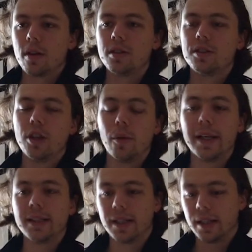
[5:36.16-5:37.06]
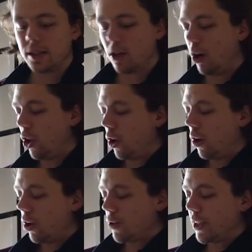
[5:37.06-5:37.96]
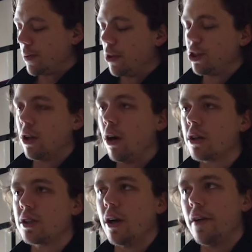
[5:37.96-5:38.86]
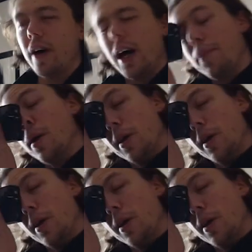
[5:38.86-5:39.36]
So easy. It's got auto exposure lock, so if I'm